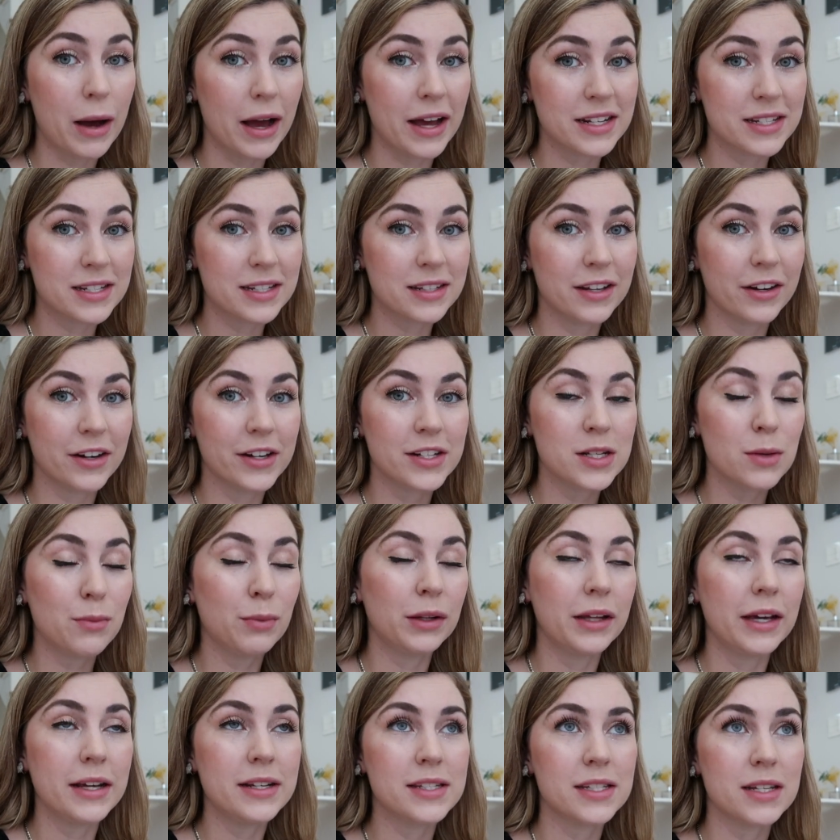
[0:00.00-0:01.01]
But there is a
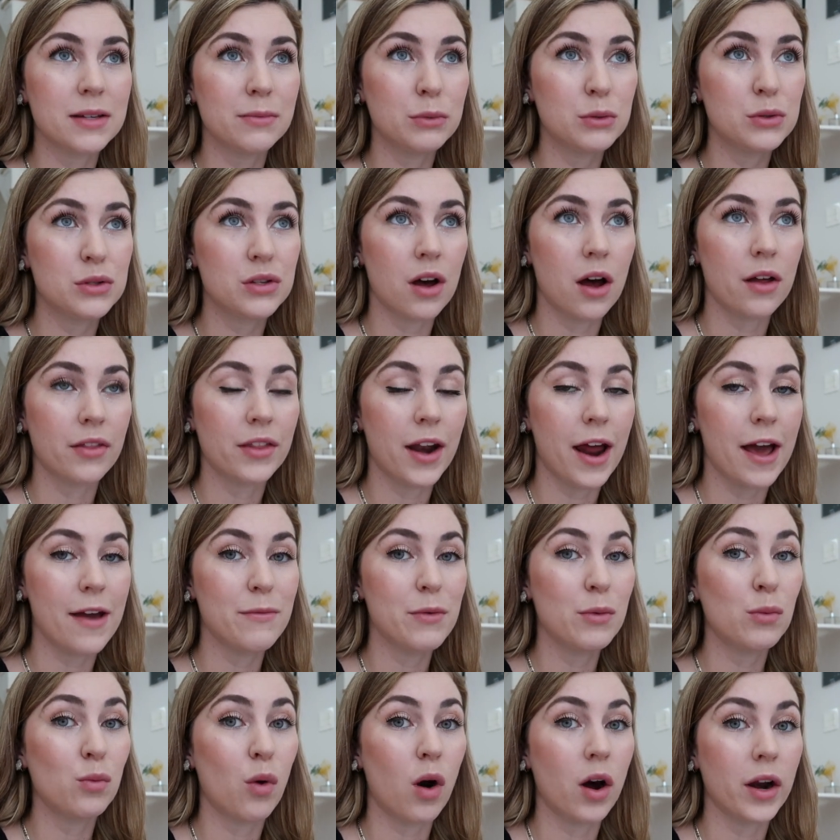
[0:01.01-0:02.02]
place in Busan that
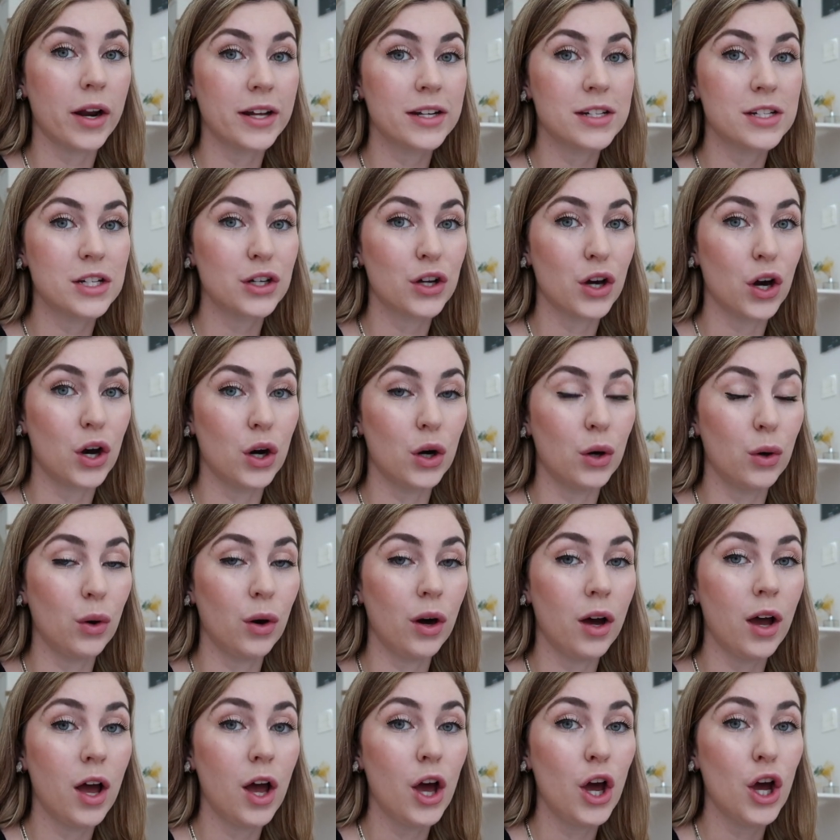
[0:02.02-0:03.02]
I've been wanting to
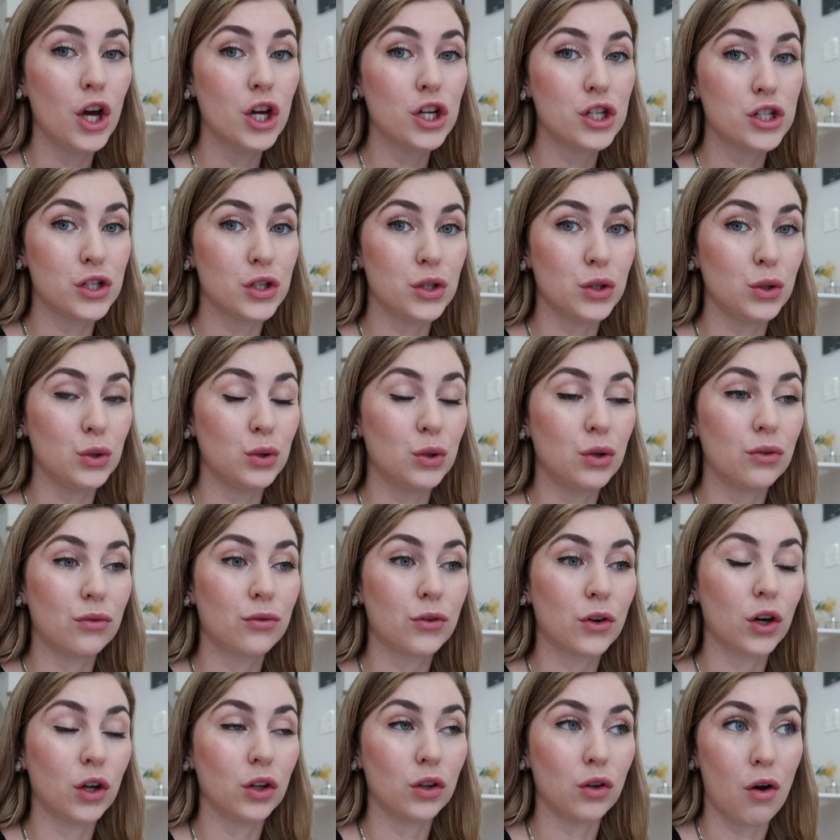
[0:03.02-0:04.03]
go to
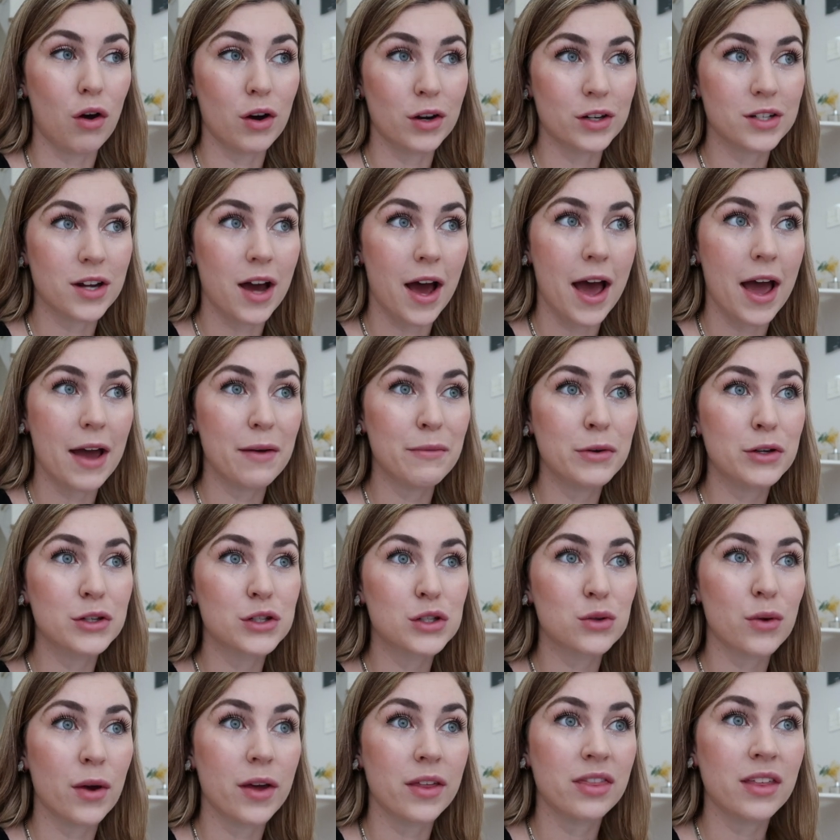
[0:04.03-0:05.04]
for a long time.
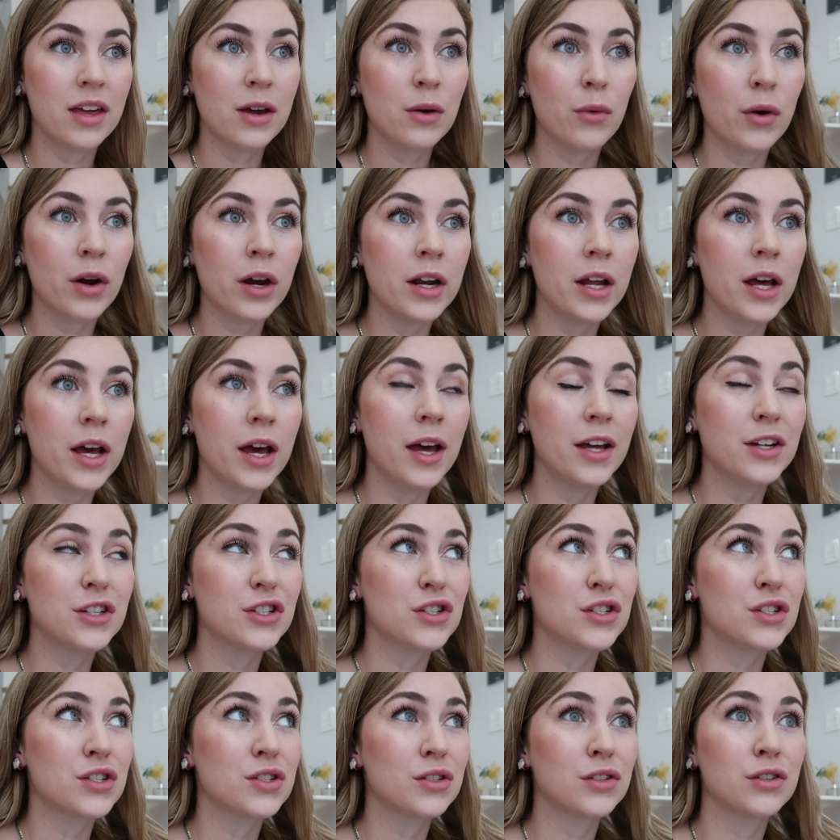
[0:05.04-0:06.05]
So I think we're gonna
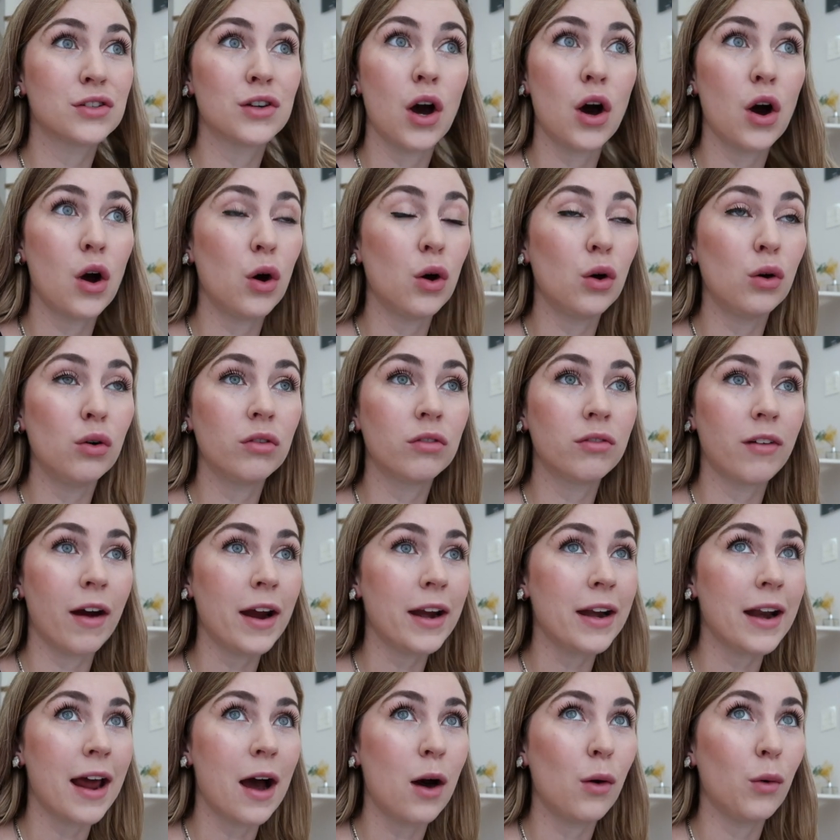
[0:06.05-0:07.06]
just go
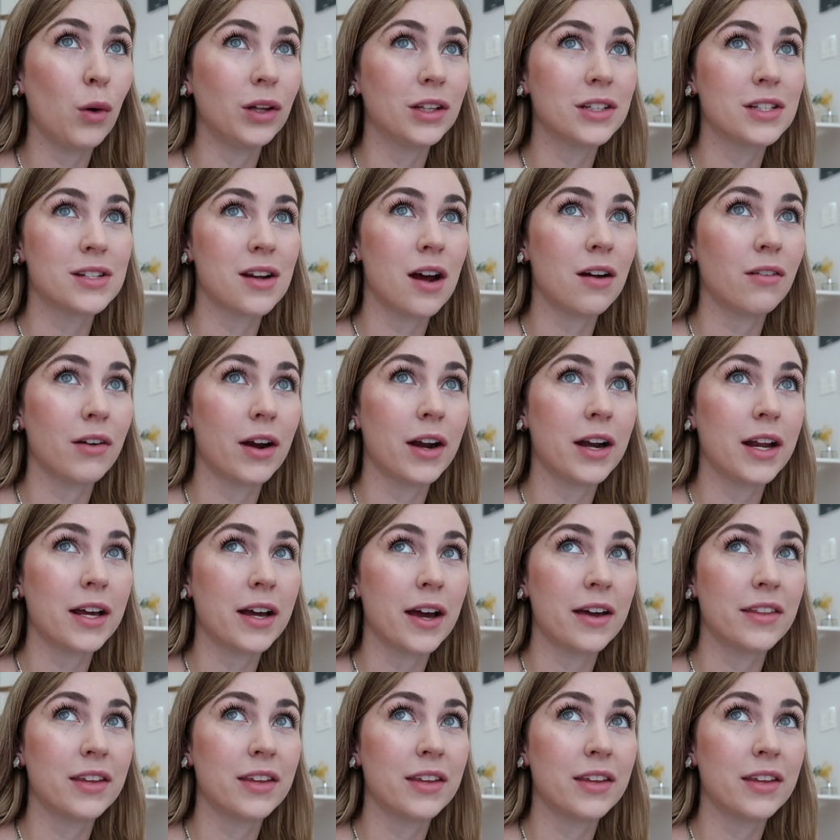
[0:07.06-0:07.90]
right now while it's not raining.